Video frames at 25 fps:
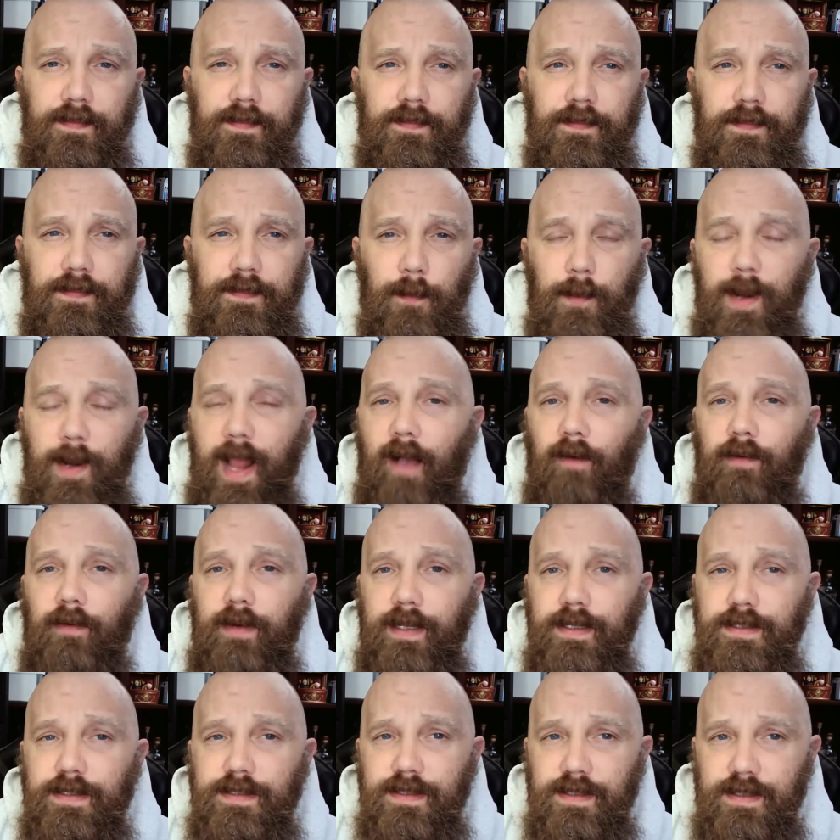
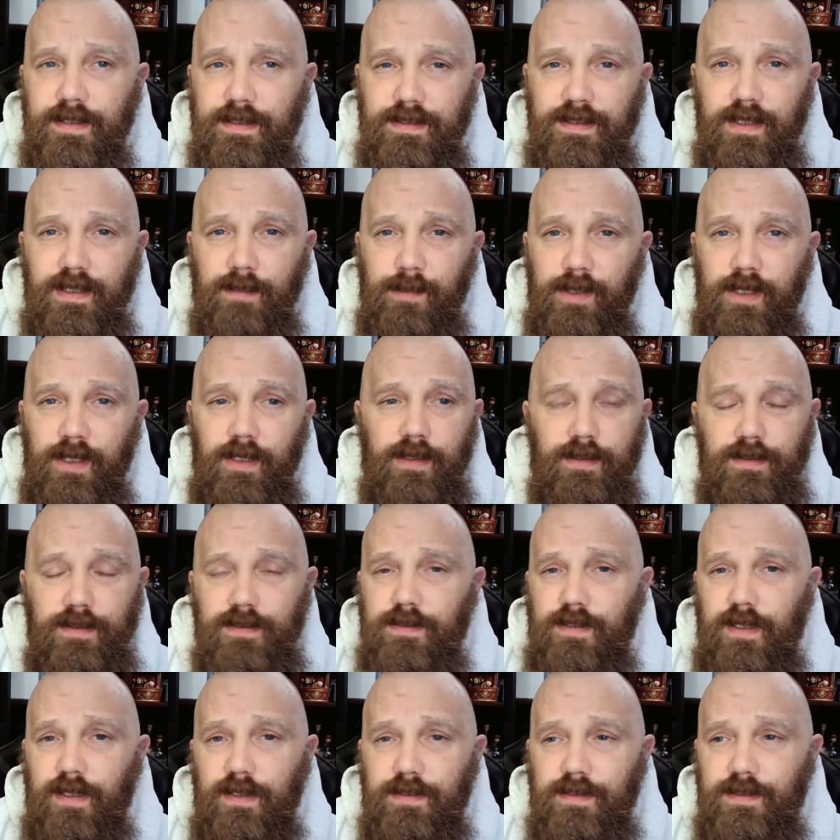reality is, as somebody
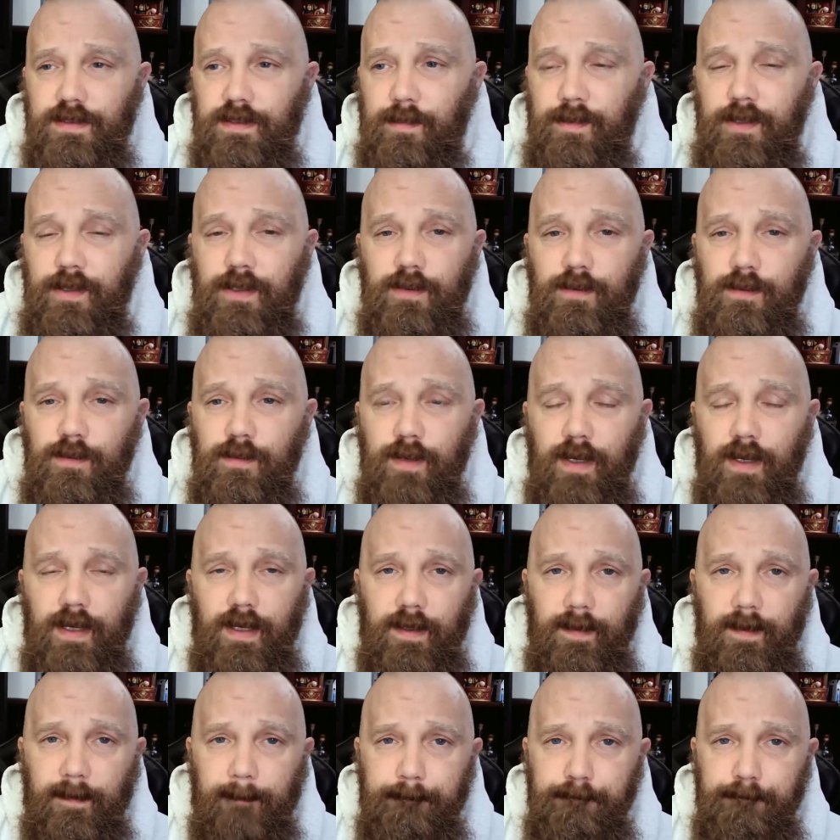who
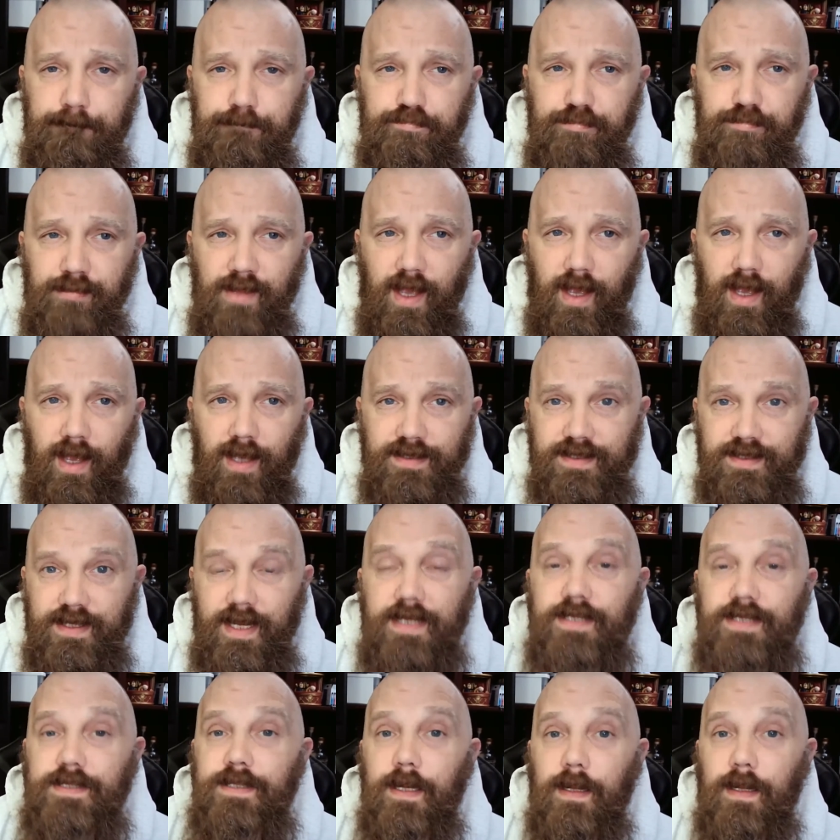has
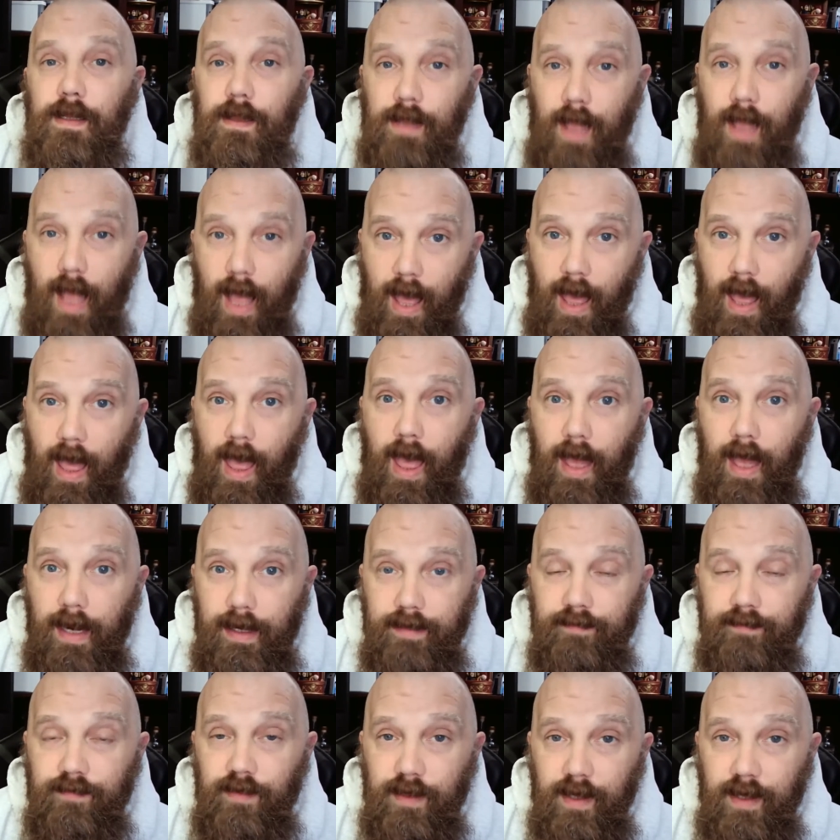tasted a lot
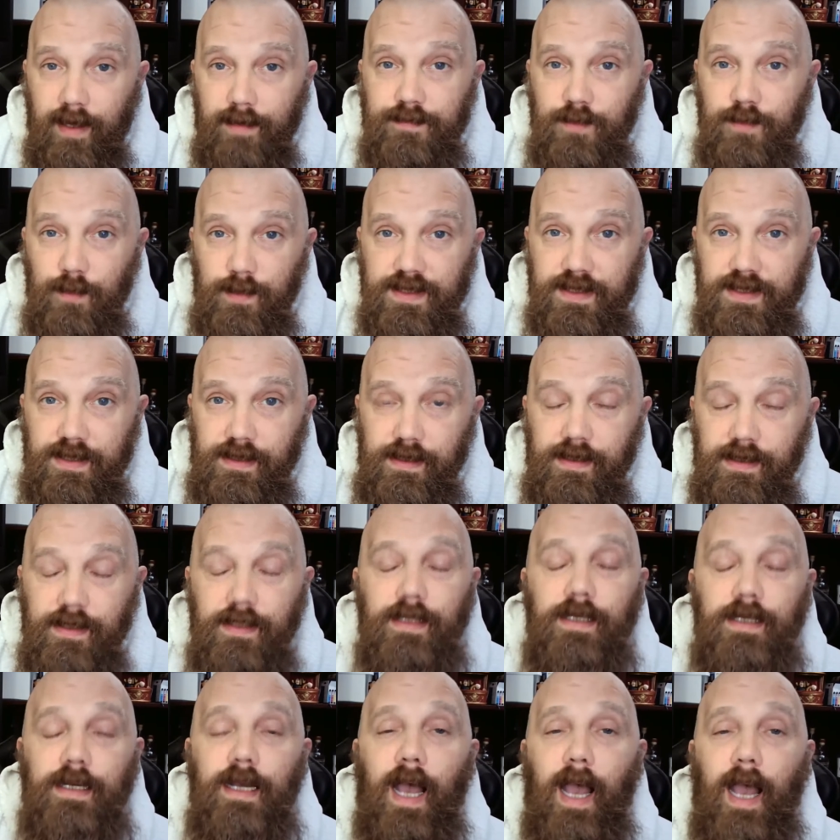of different types of whiskey,
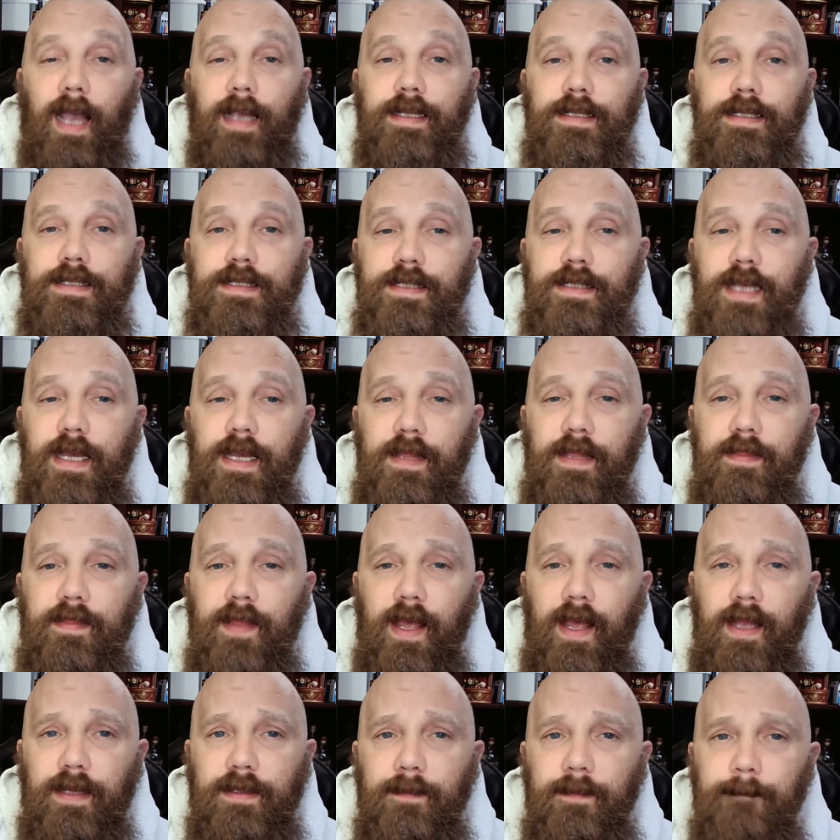I can say
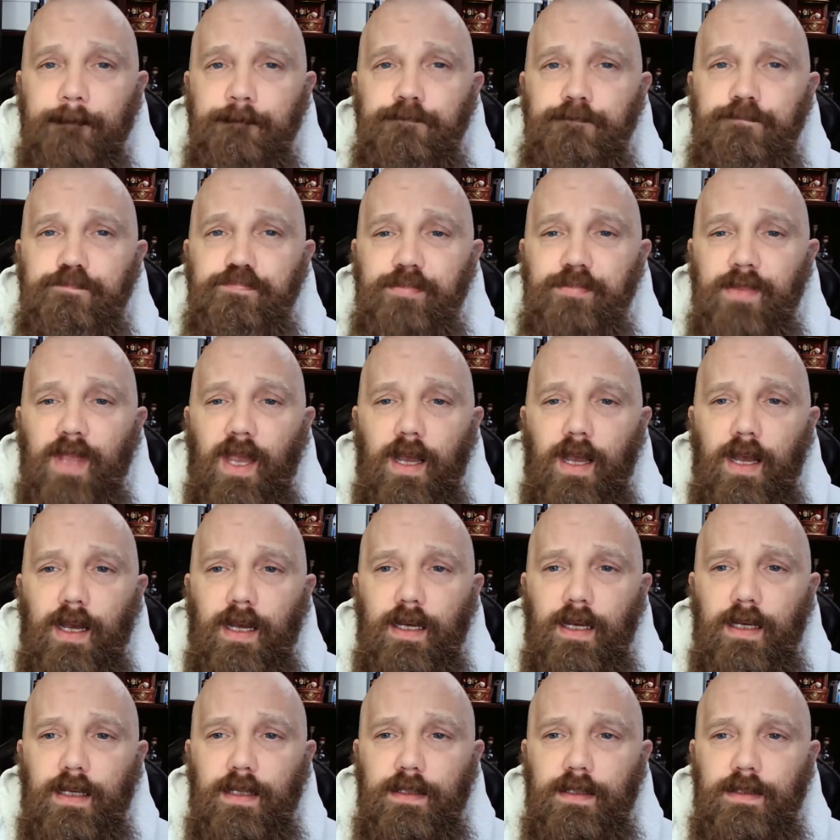that
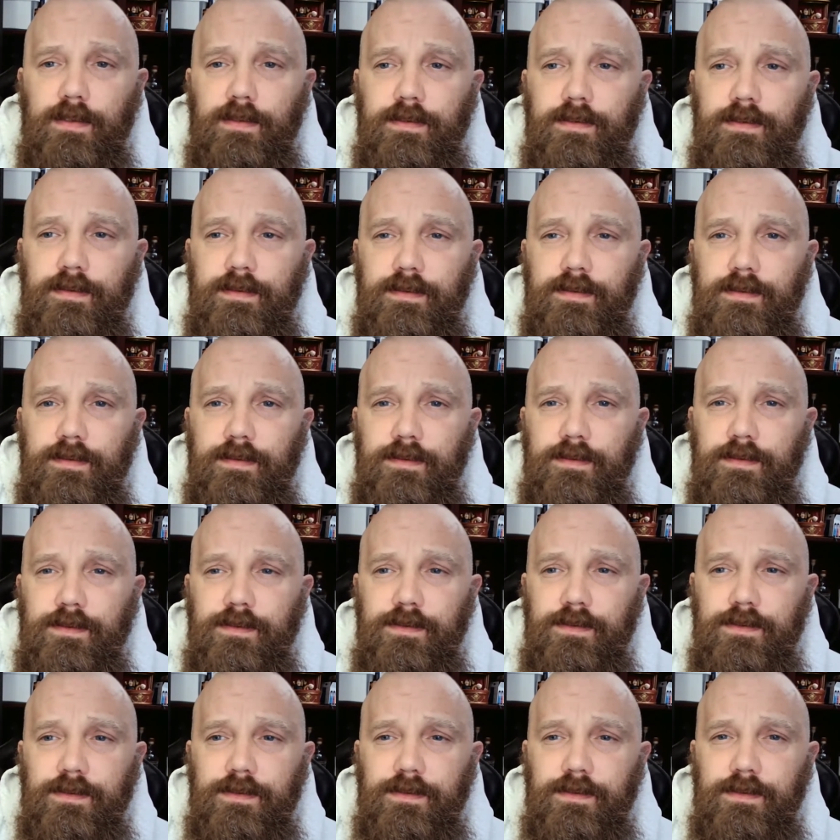
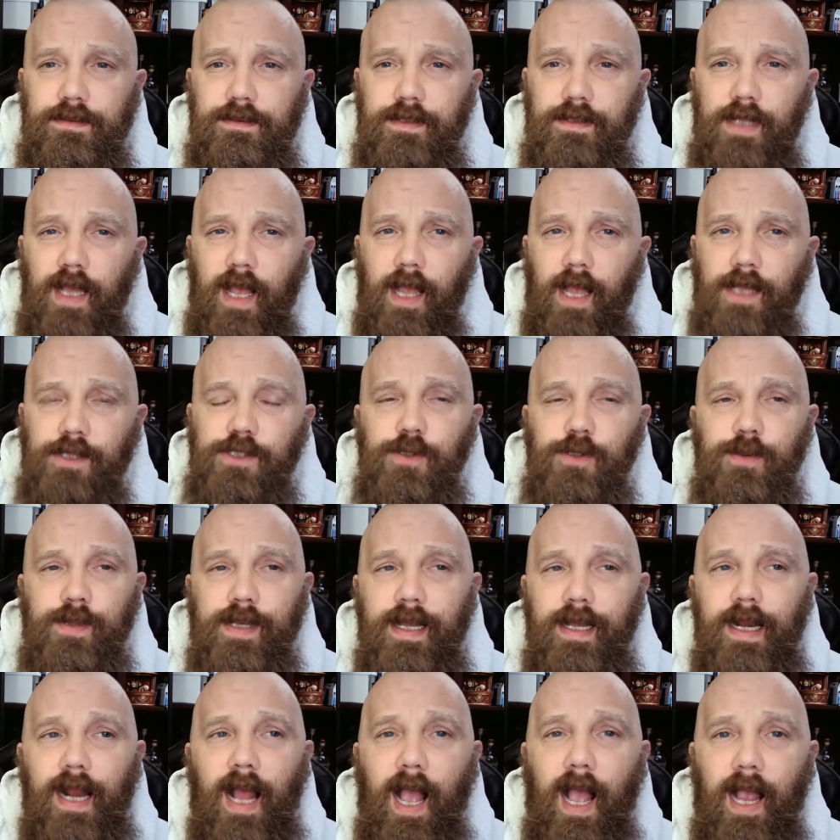as you
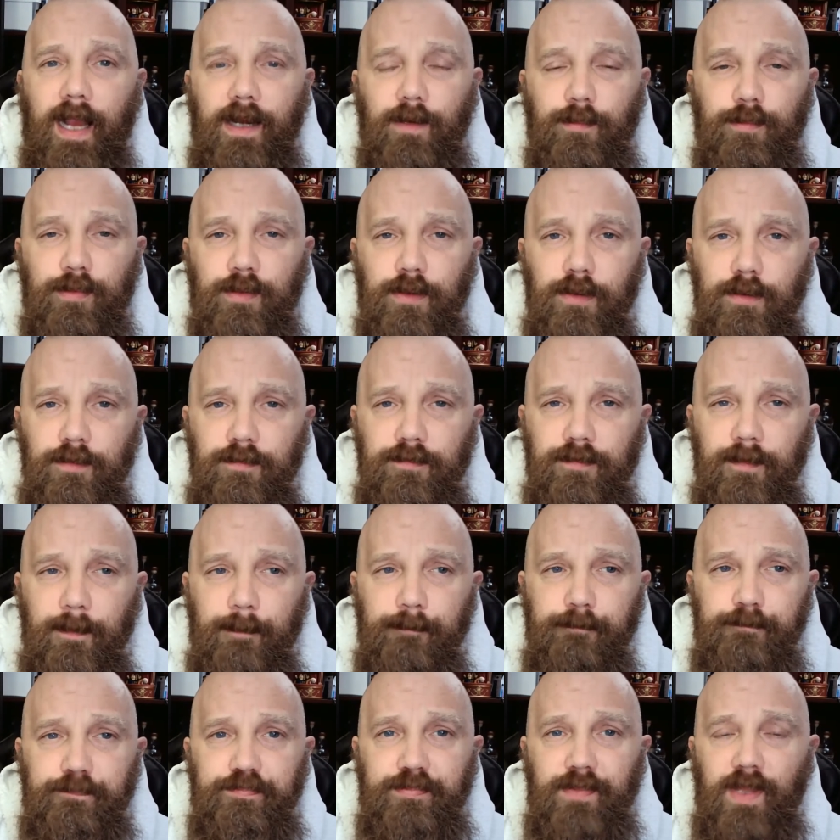get higher proof,
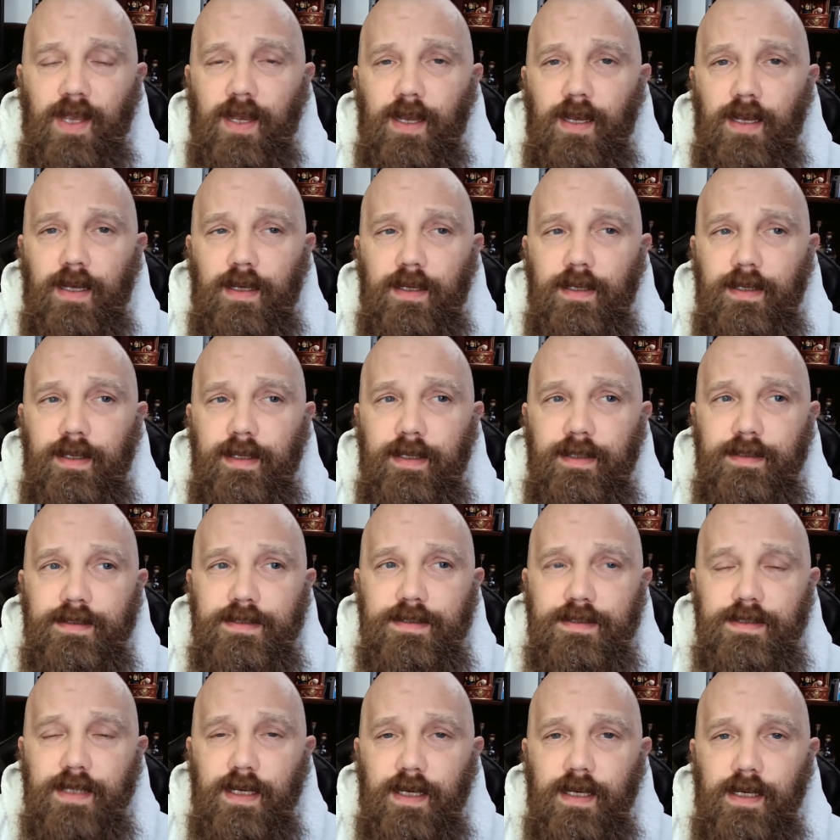
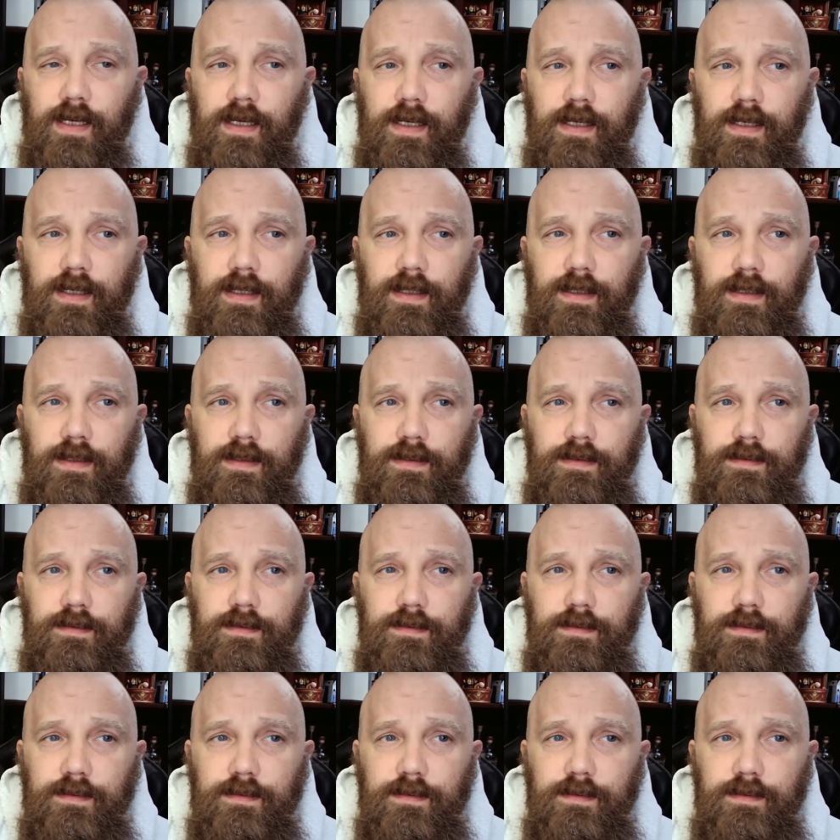it's a